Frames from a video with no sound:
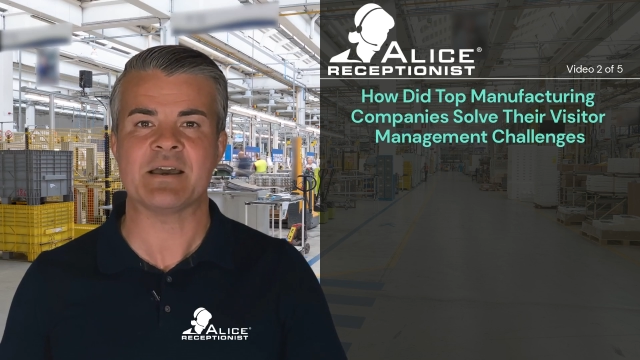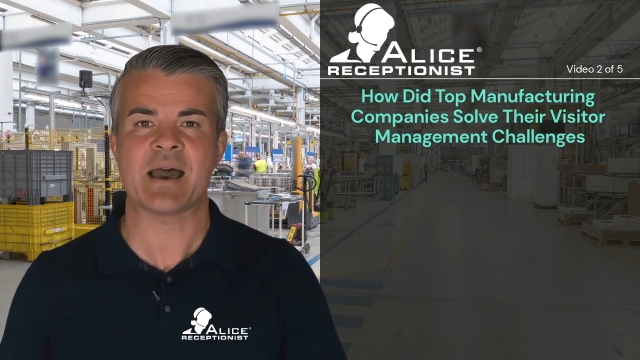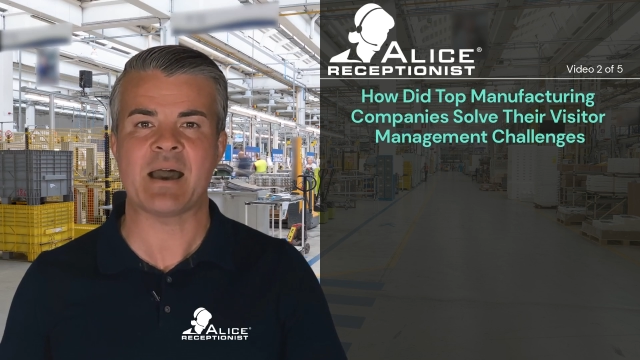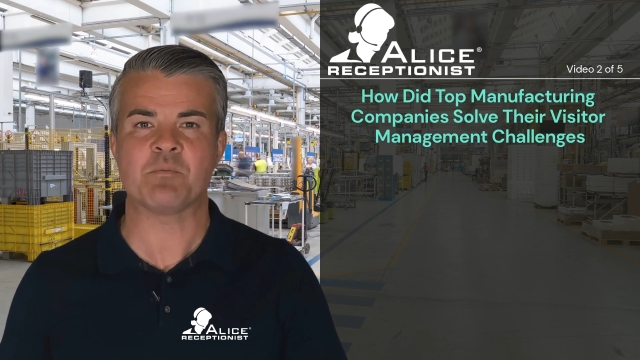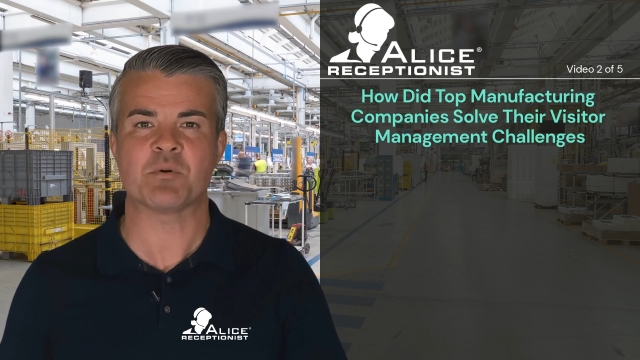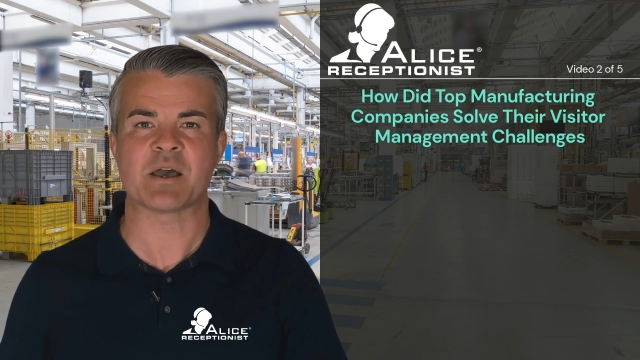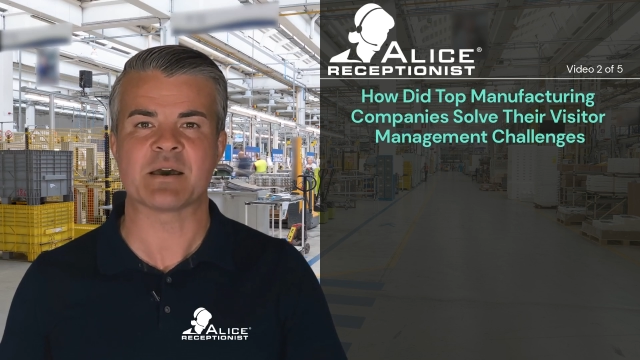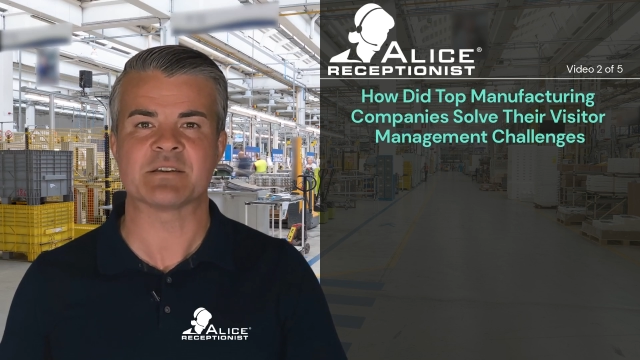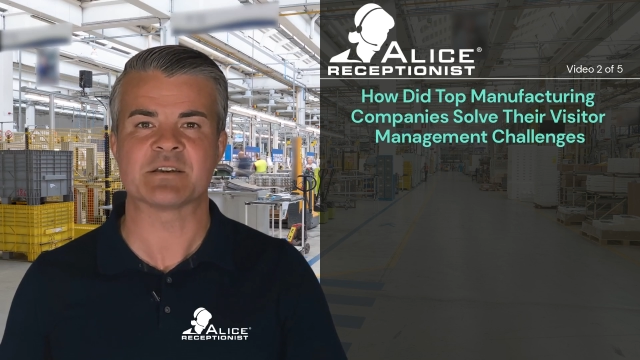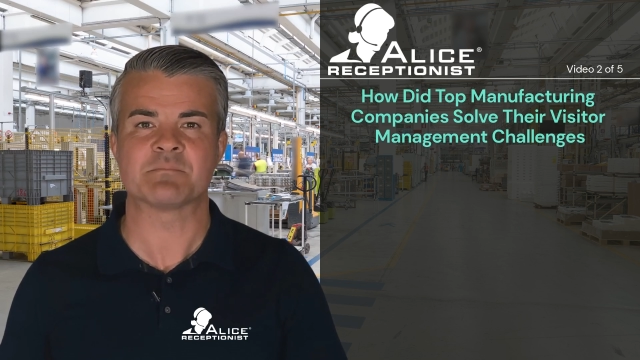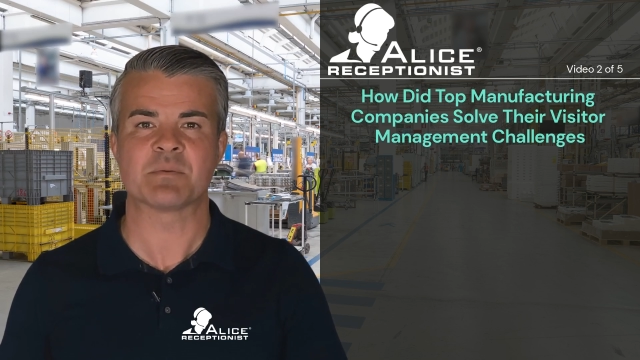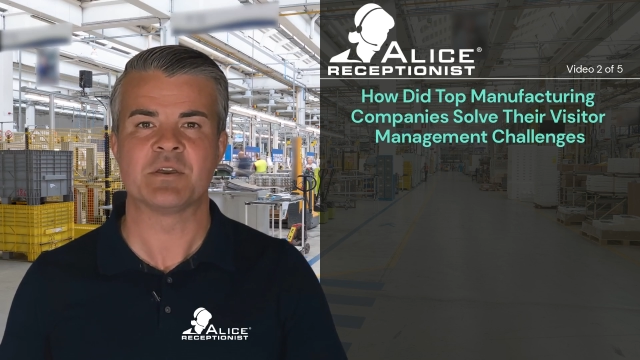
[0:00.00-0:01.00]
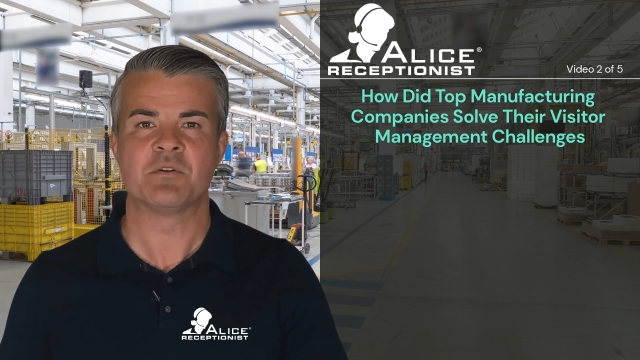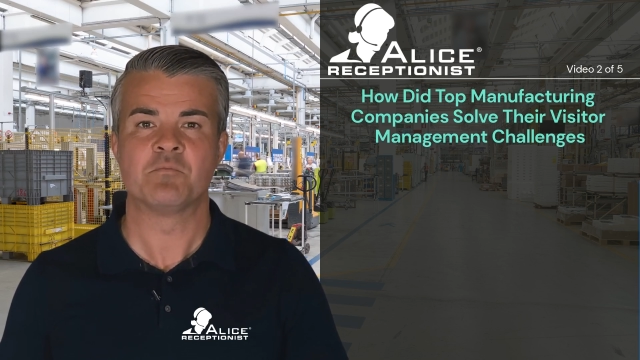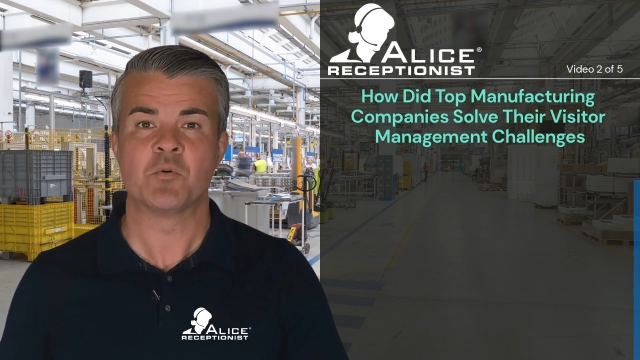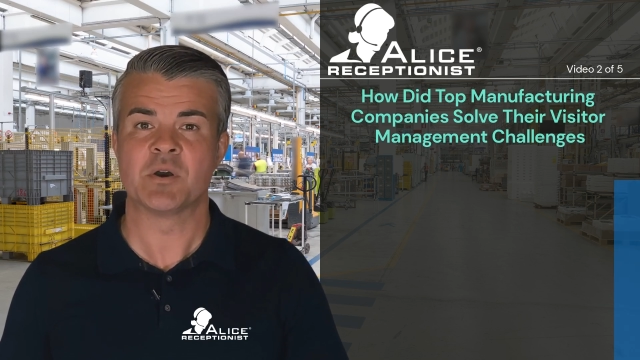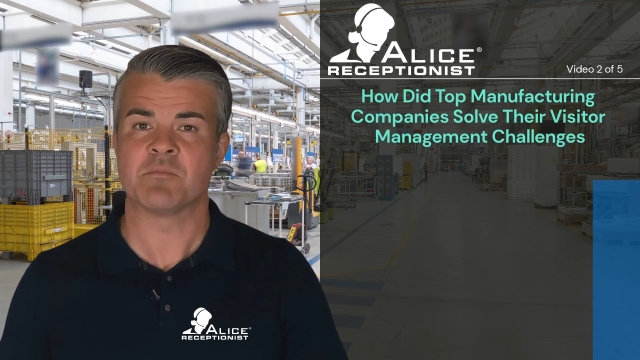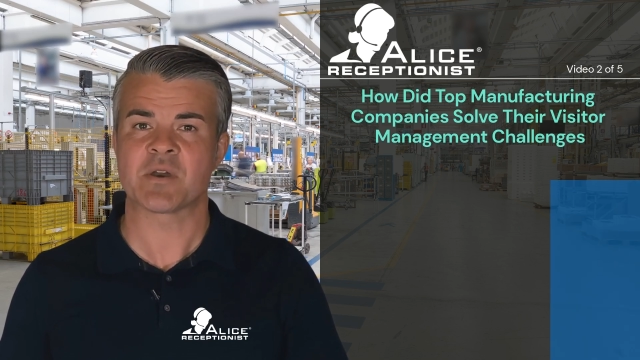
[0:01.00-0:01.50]
and would like to speak with
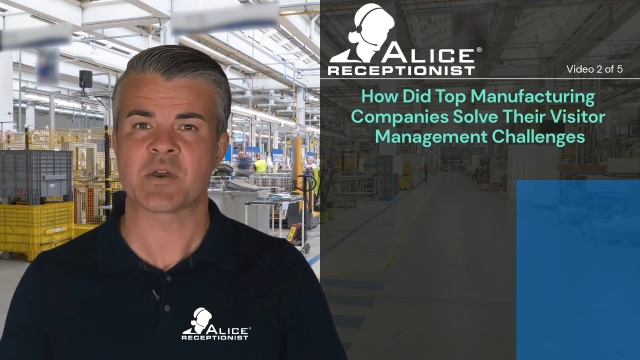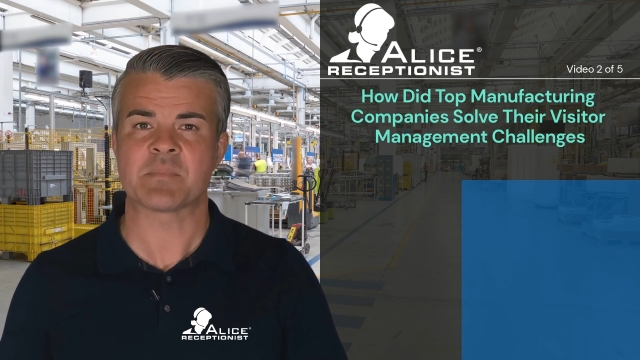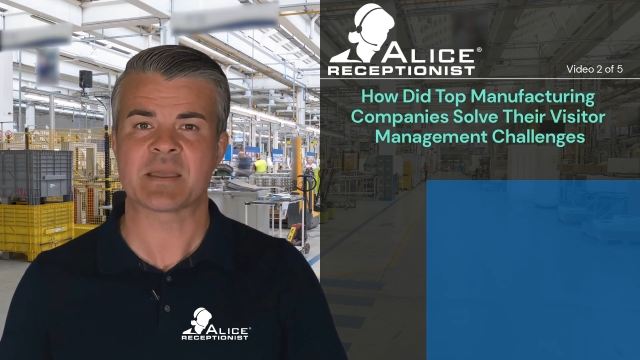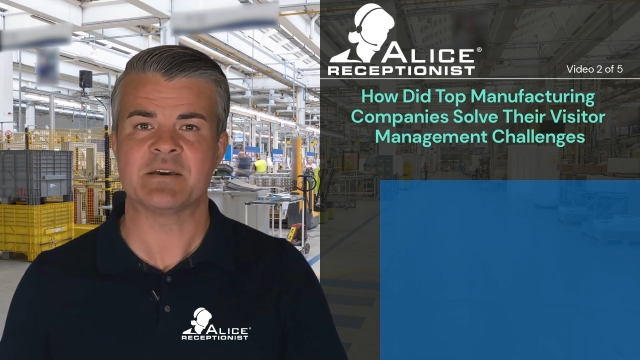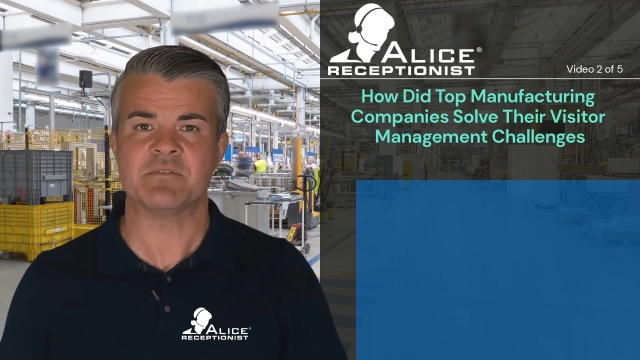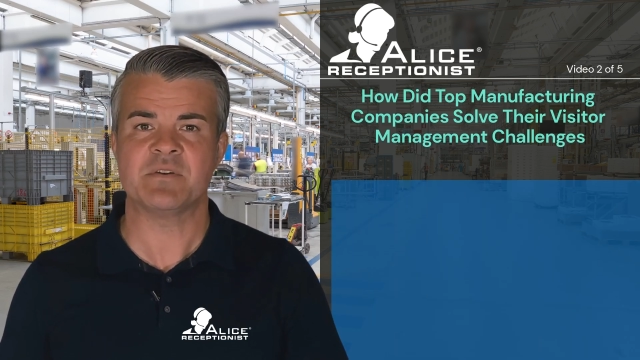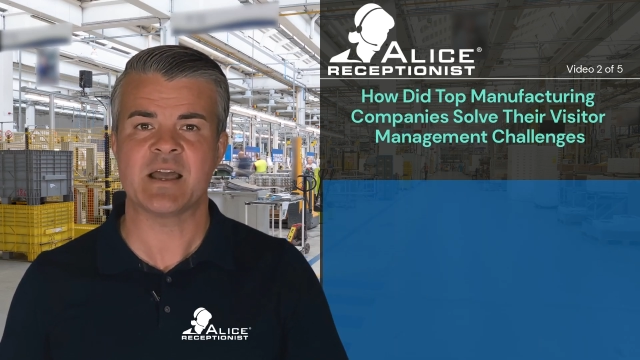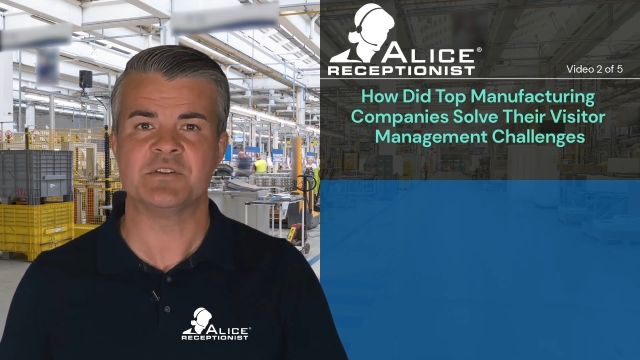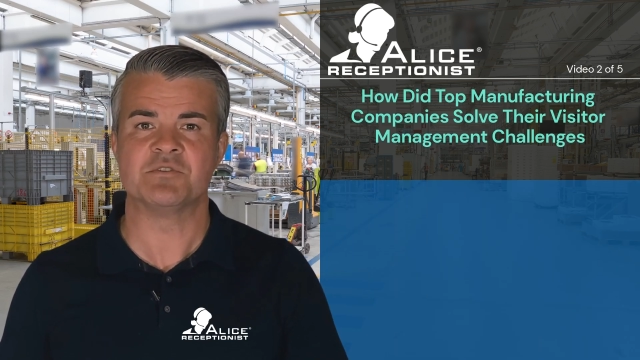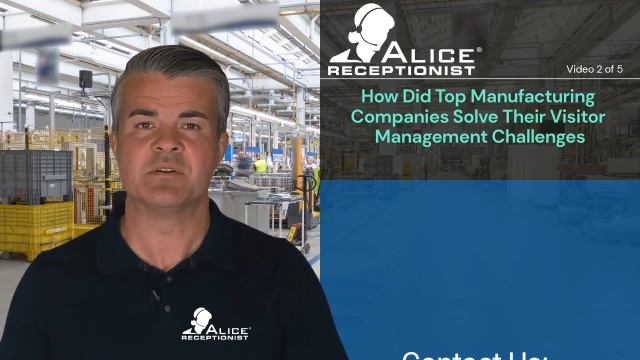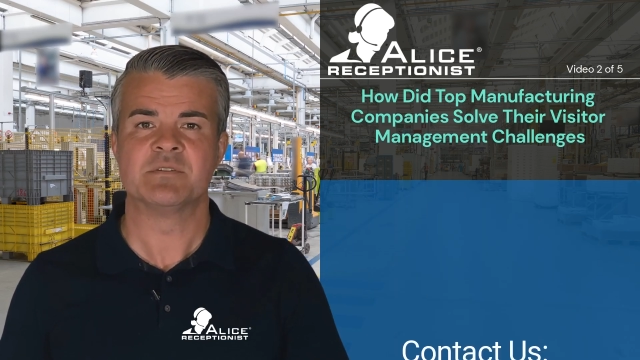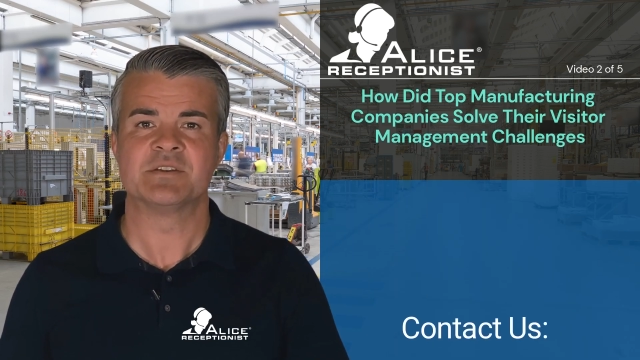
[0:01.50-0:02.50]
one of our manufacturing